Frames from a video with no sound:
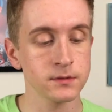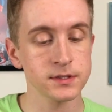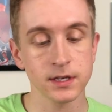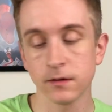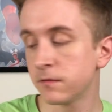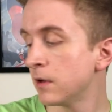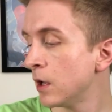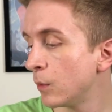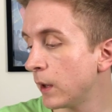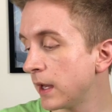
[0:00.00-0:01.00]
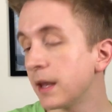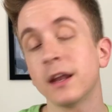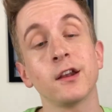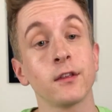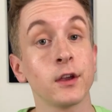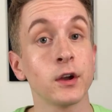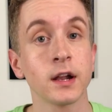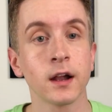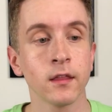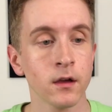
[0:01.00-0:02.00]
We'll see if we can get anything good
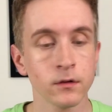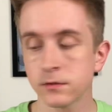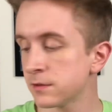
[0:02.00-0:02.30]
out of those.